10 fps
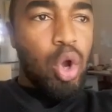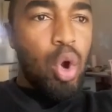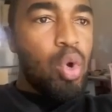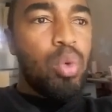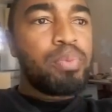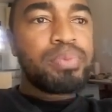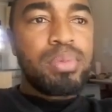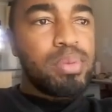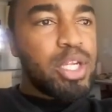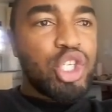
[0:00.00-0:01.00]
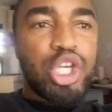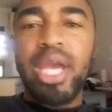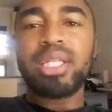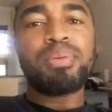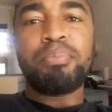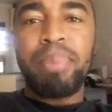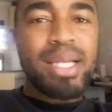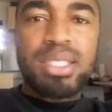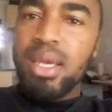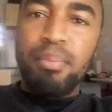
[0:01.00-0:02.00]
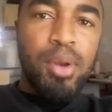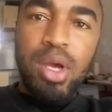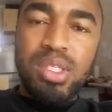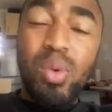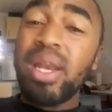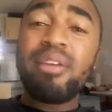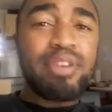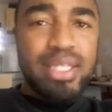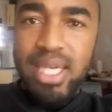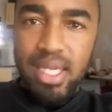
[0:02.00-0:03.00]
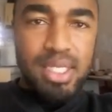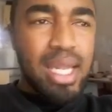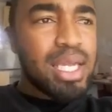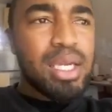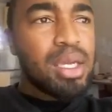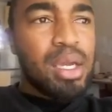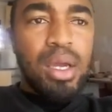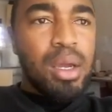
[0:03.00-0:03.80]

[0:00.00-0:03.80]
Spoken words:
Go inject butt implants, whatever it takes. Like,